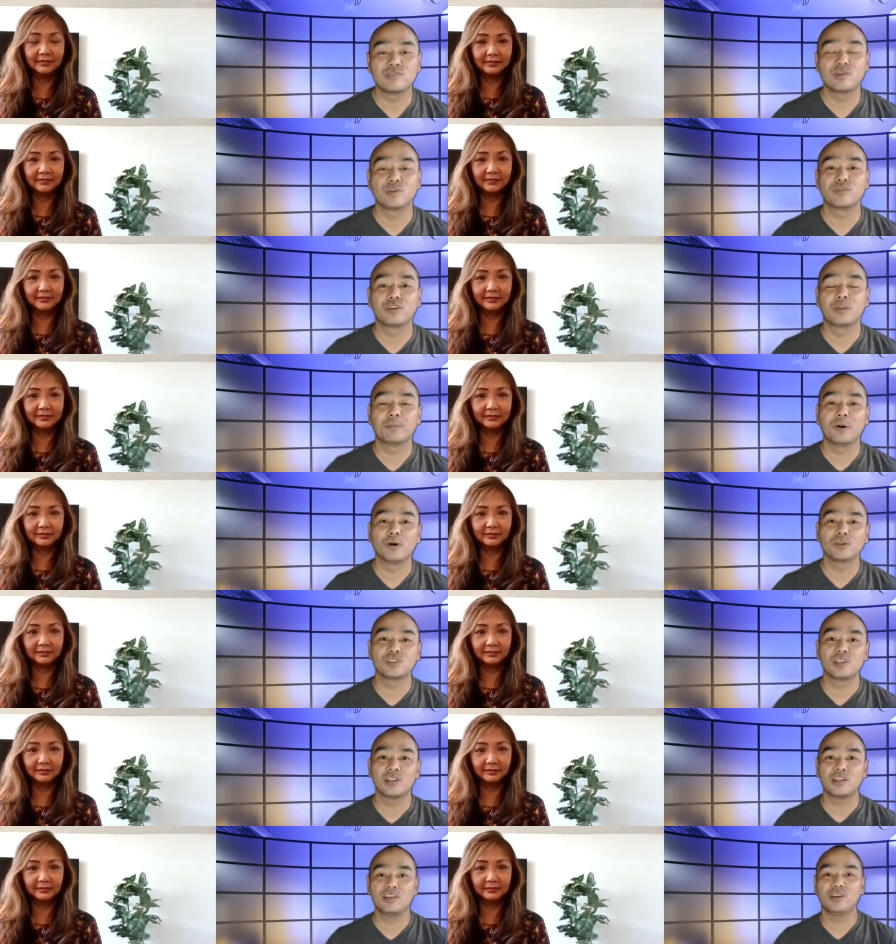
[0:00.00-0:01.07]
Speaker 1: feel free to
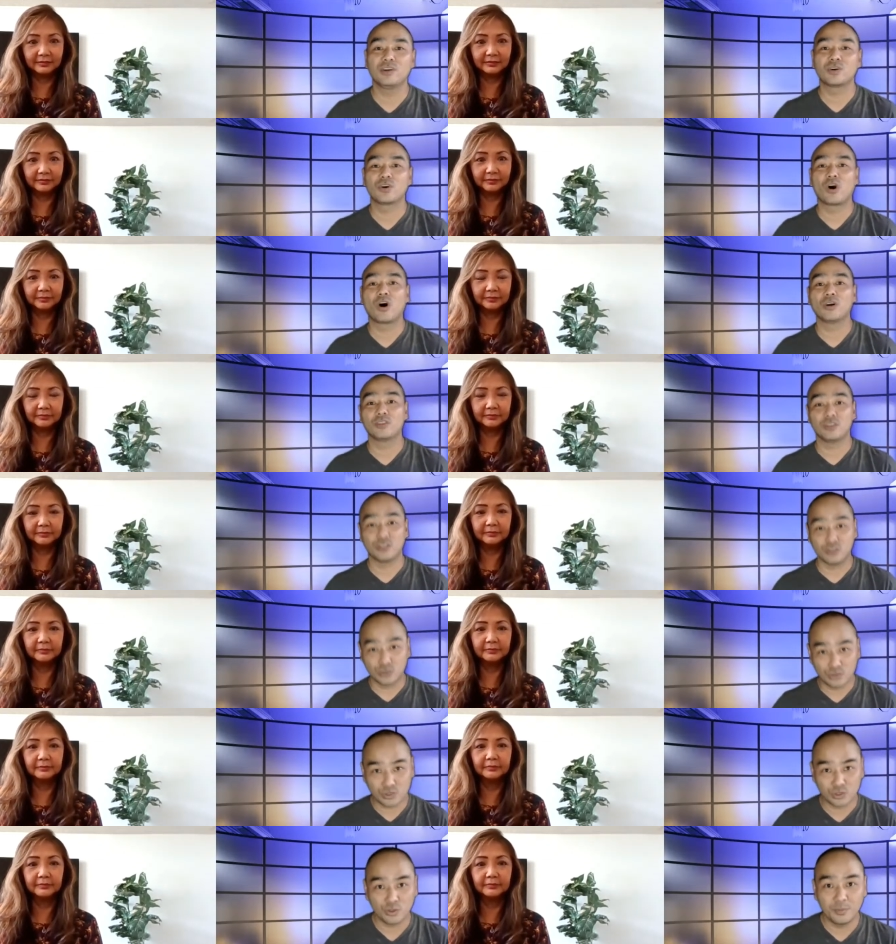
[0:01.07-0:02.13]
post it here on
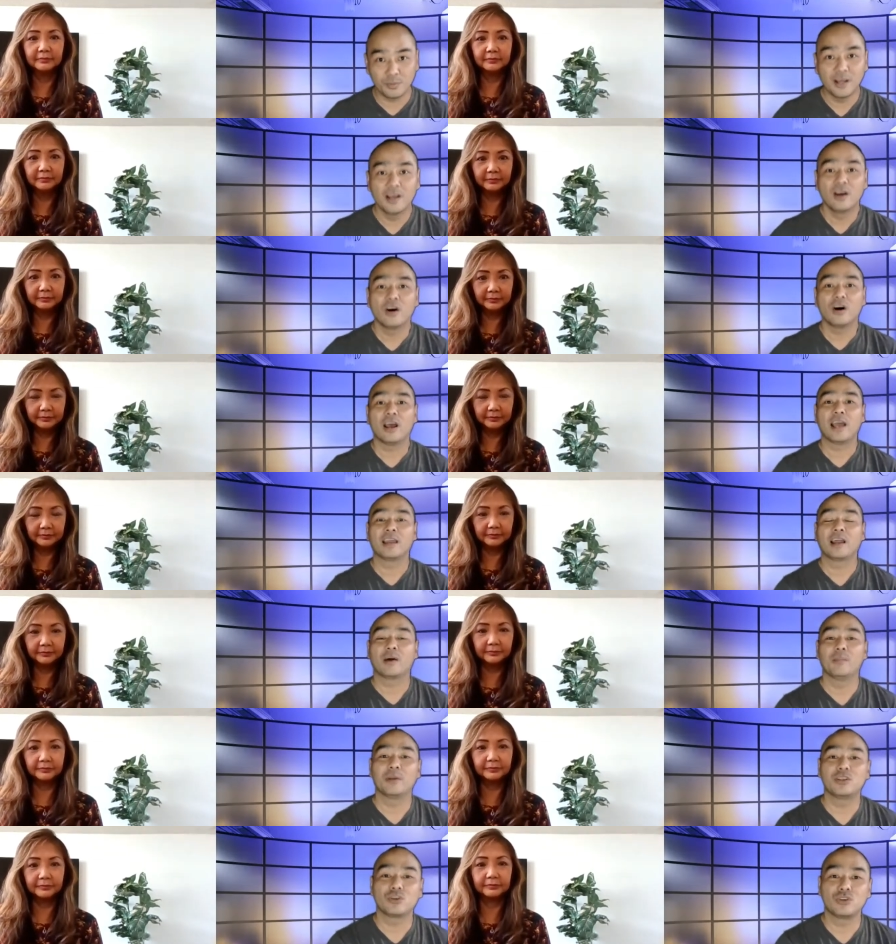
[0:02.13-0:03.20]
YouTube, and
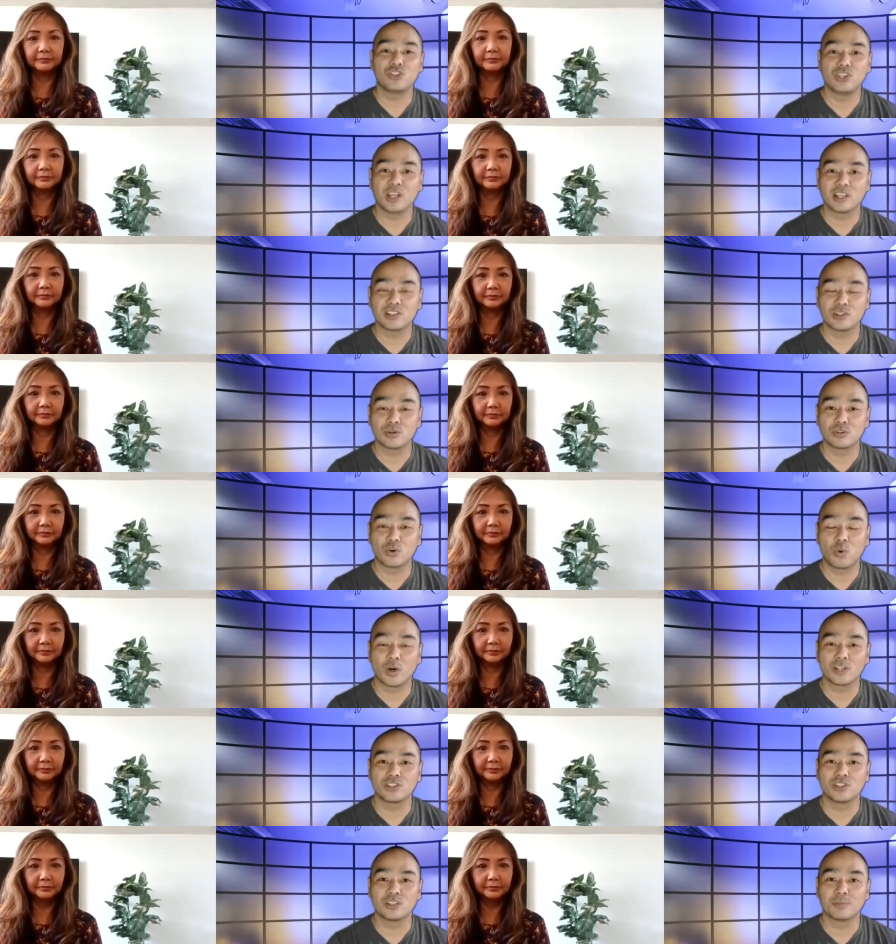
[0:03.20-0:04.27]
I'll make sure she gets those
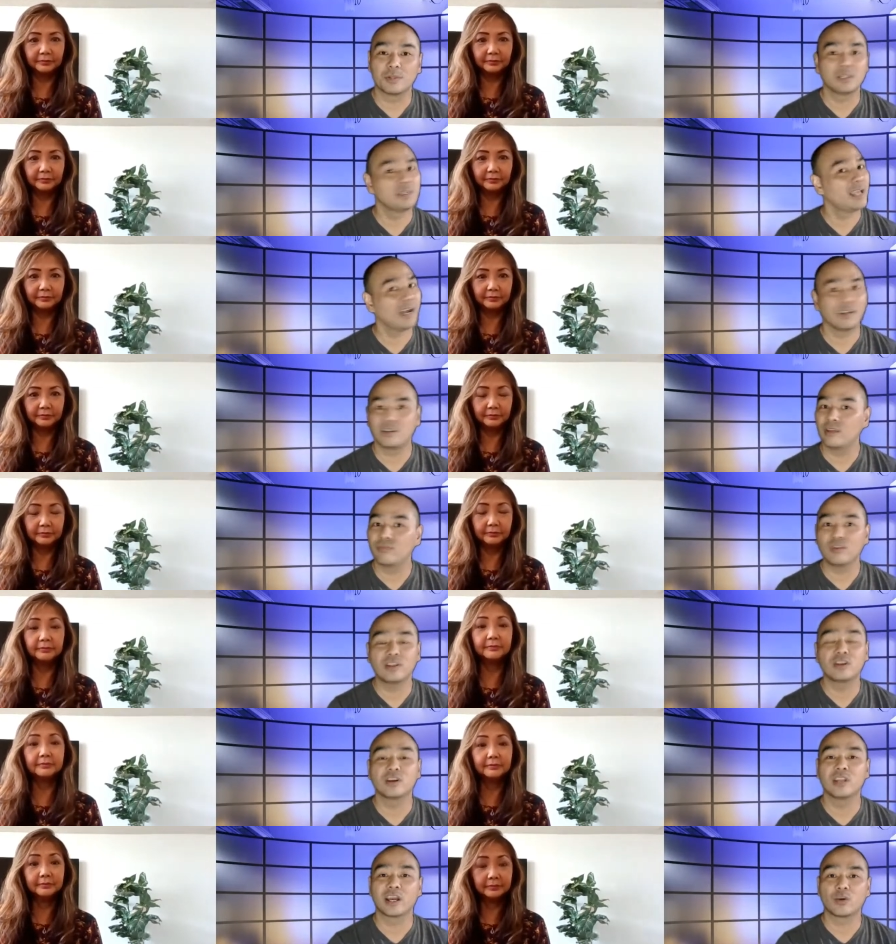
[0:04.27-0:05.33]
questions. But yeah,
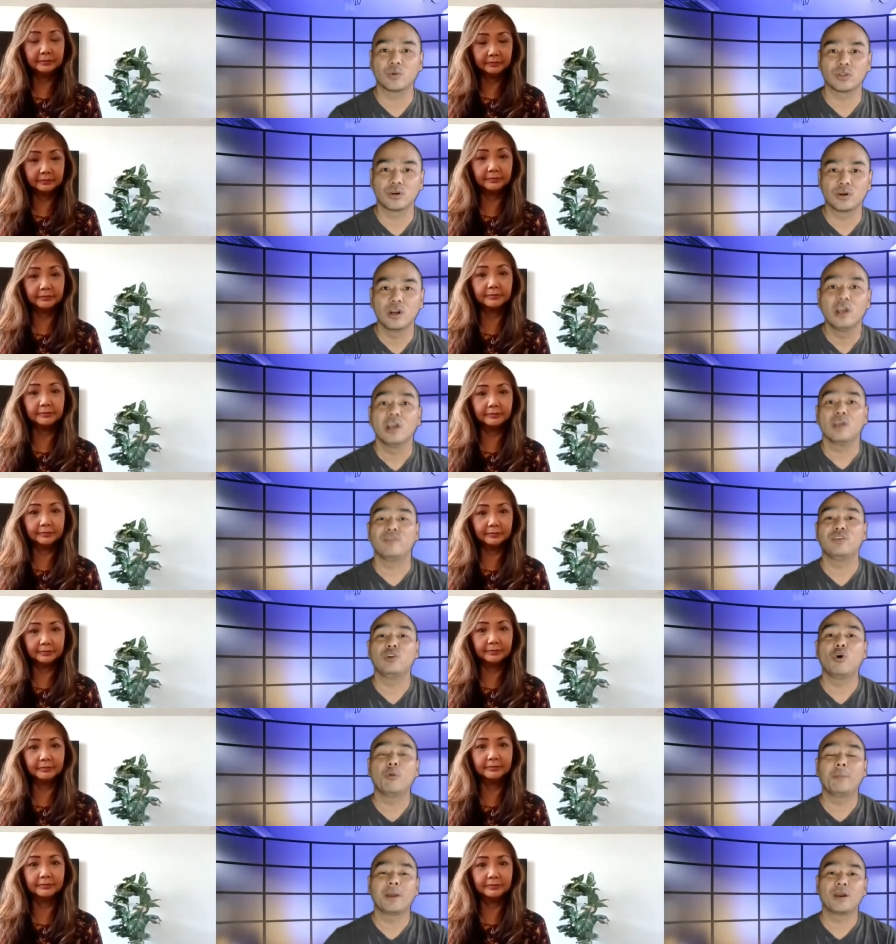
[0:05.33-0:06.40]
definitely connect with her. If you
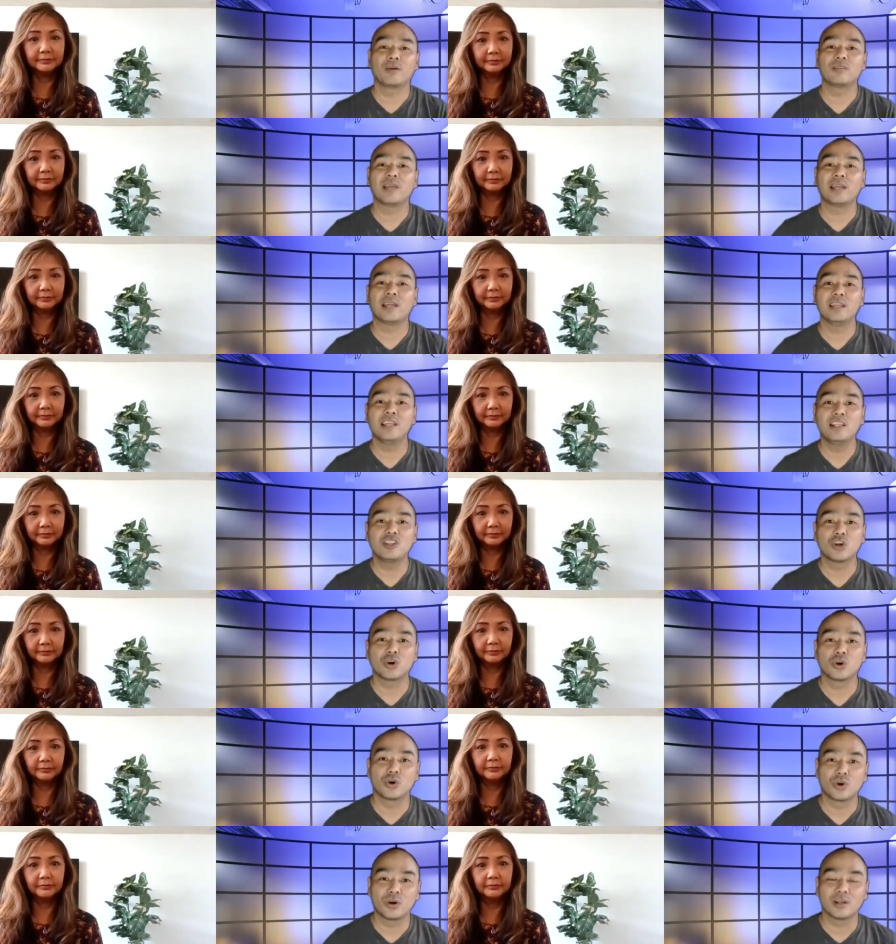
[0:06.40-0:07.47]
know a parent that needs
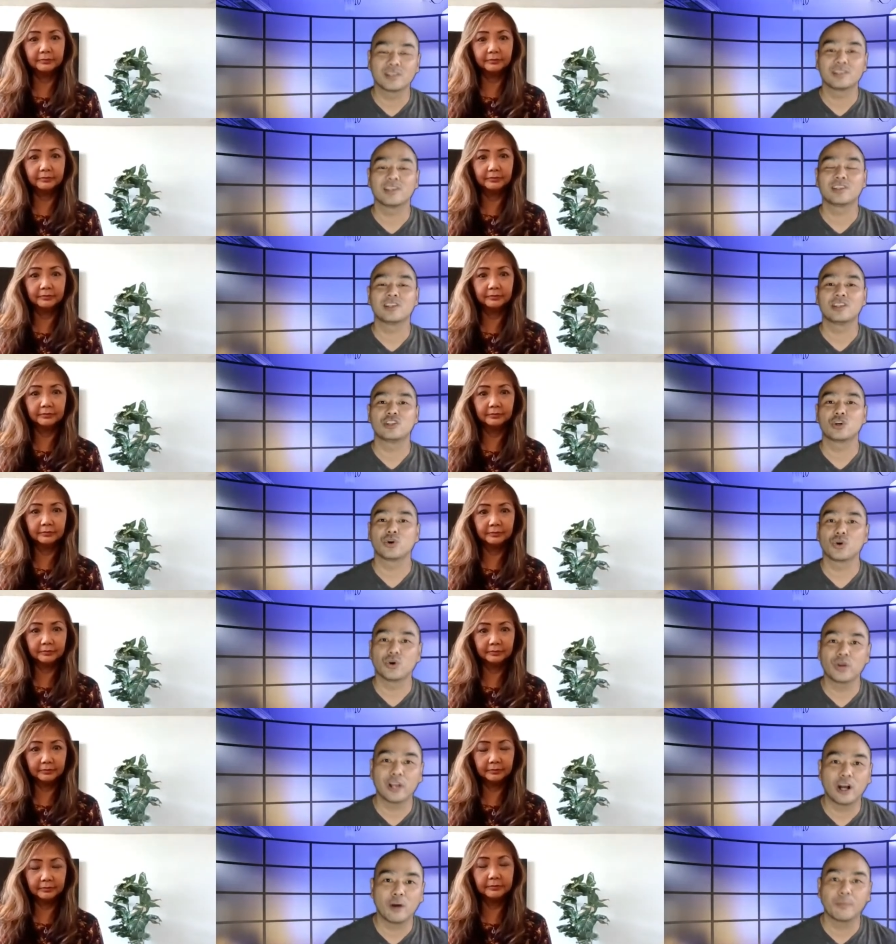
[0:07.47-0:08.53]
her assistance,
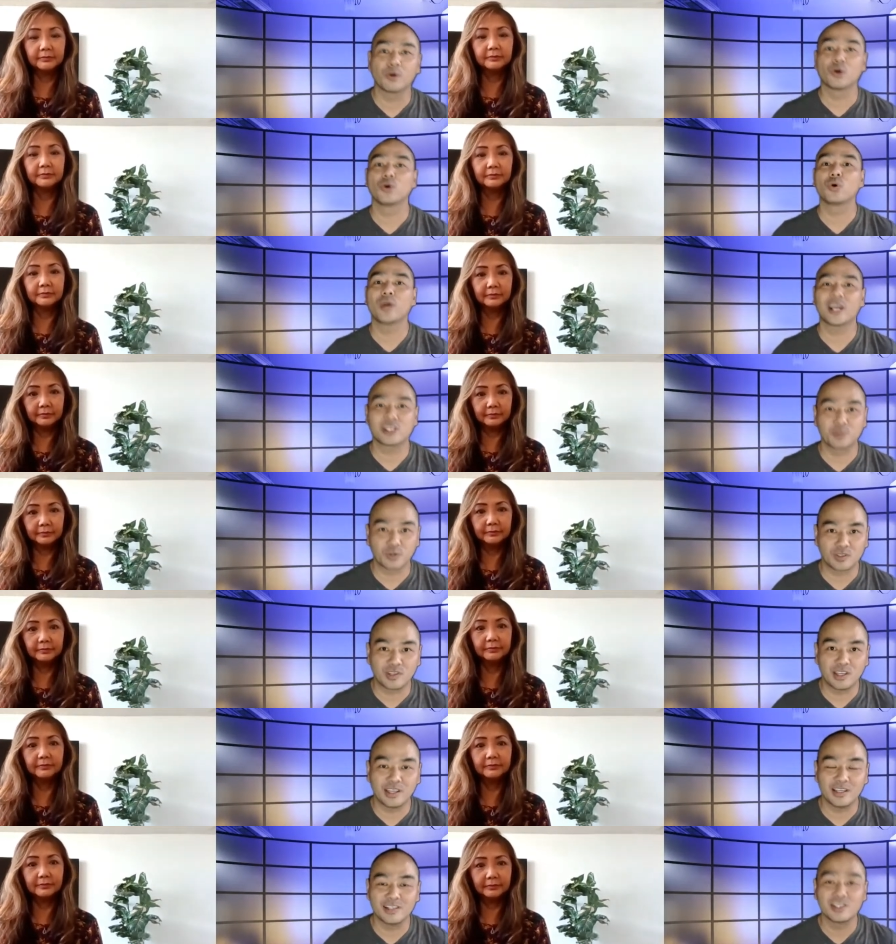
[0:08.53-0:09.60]
her help, her
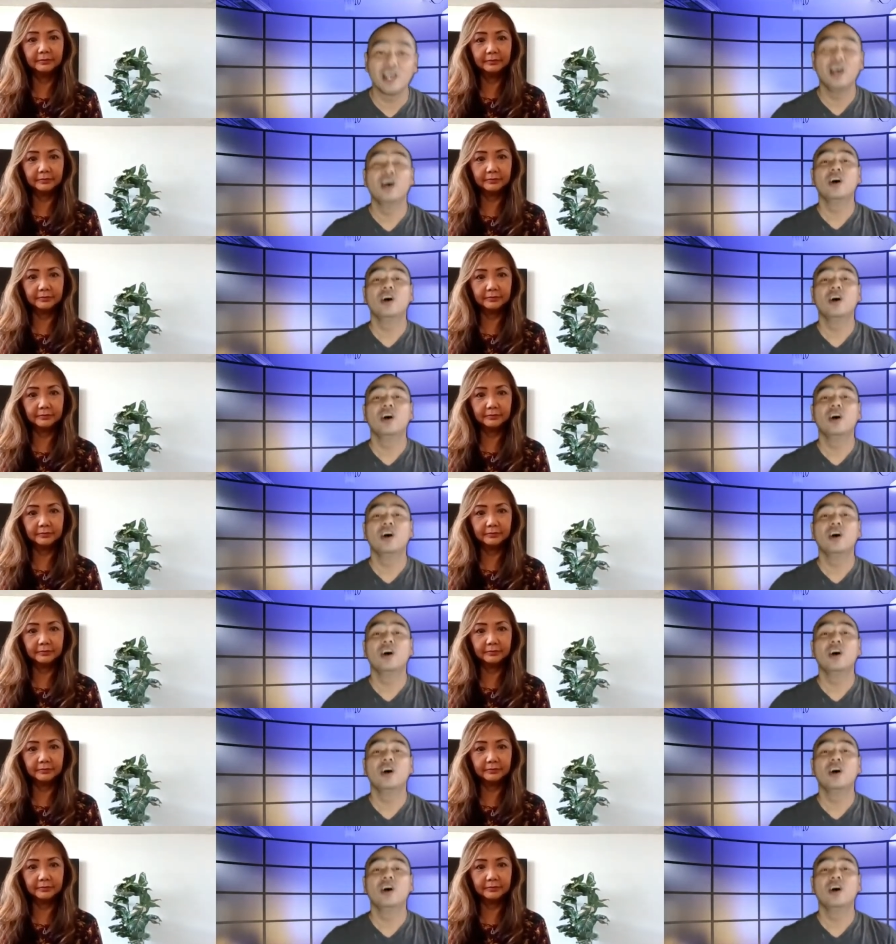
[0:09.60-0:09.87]
expertise,